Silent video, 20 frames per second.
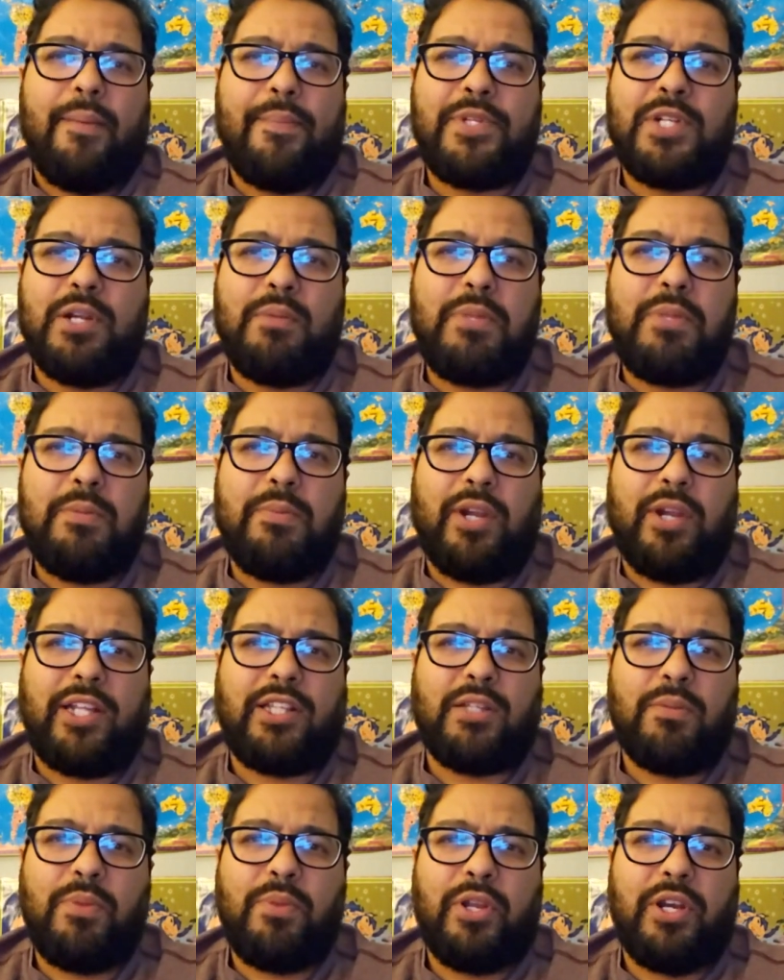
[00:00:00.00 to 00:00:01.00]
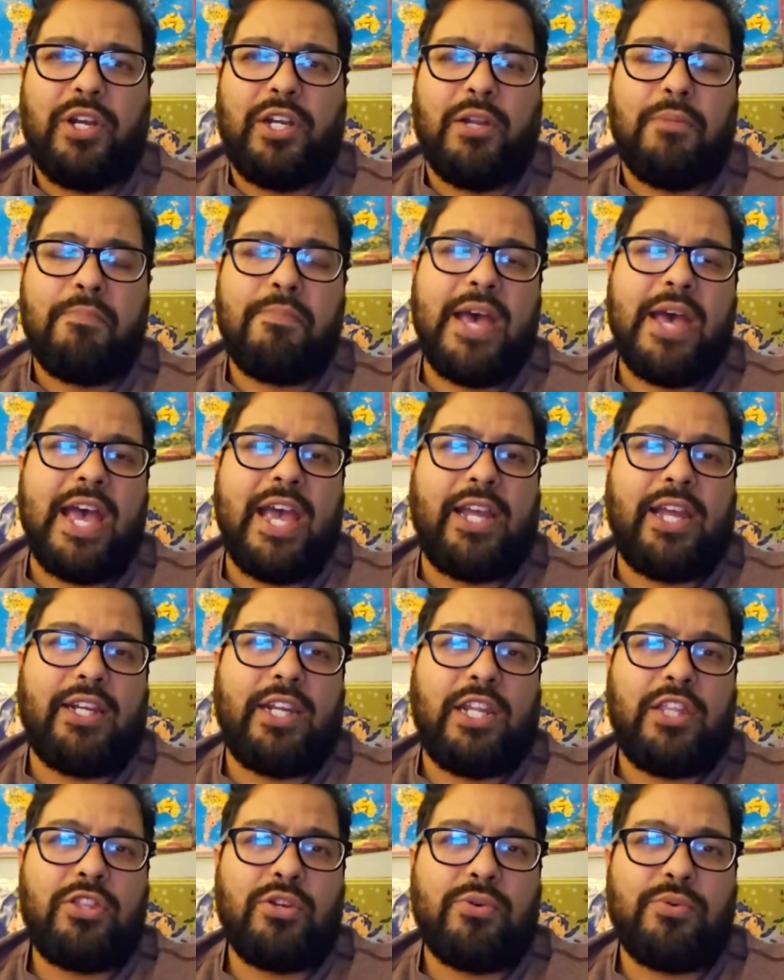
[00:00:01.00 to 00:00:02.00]
Some people like to put it in a bag and
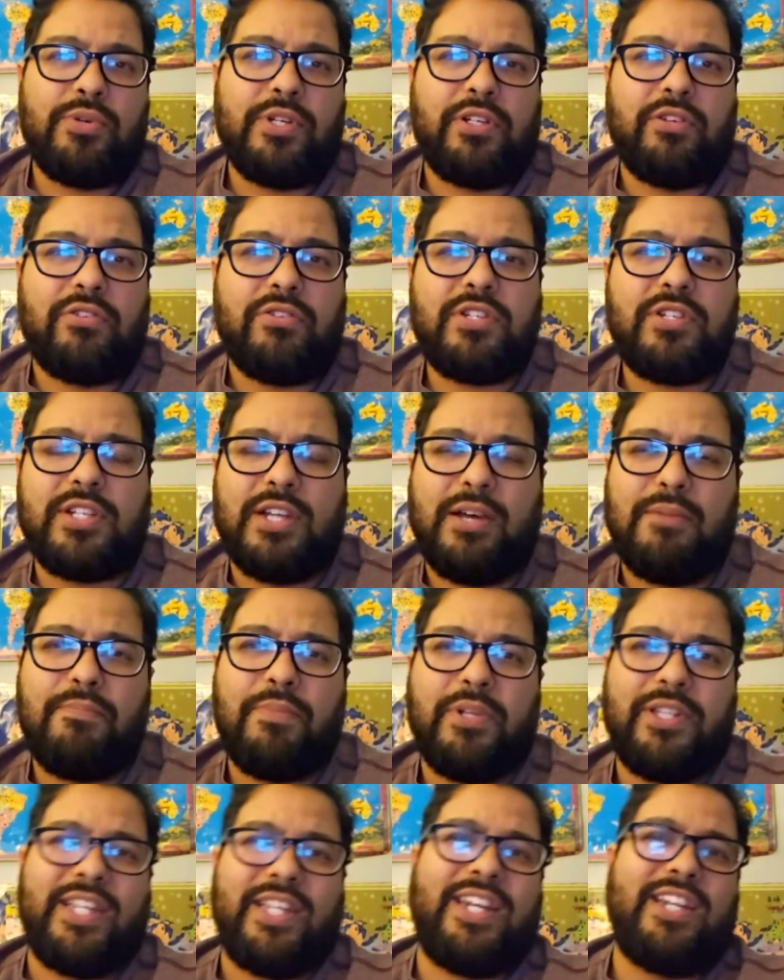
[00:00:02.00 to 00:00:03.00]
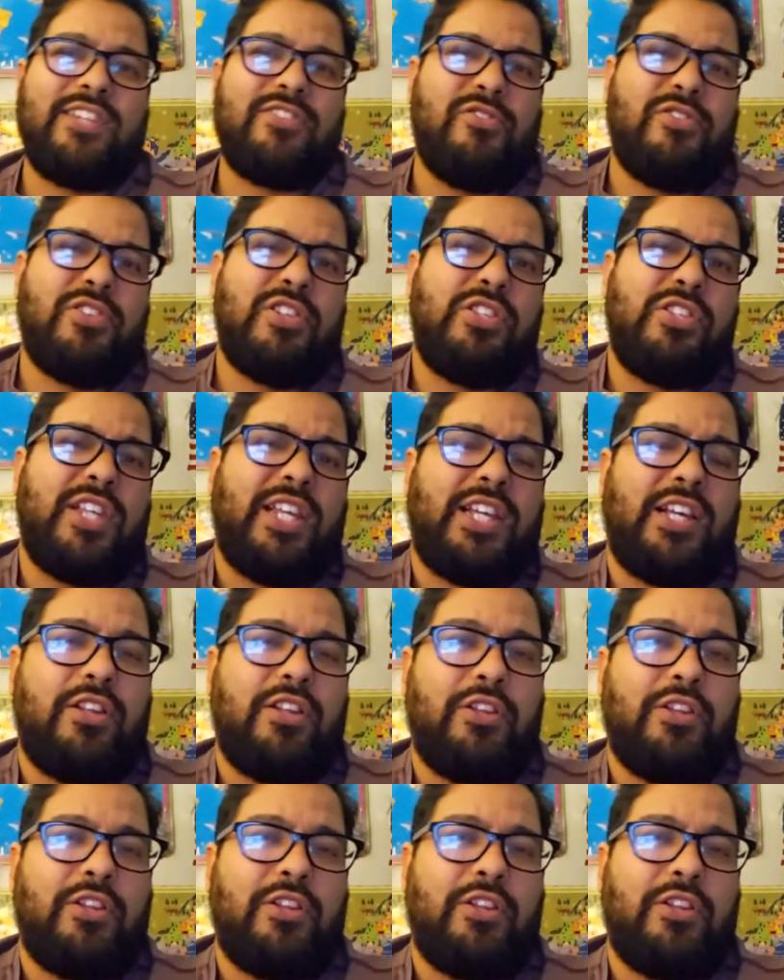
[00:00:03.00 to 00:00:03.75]
they throw it in their sump, but then it turns into like a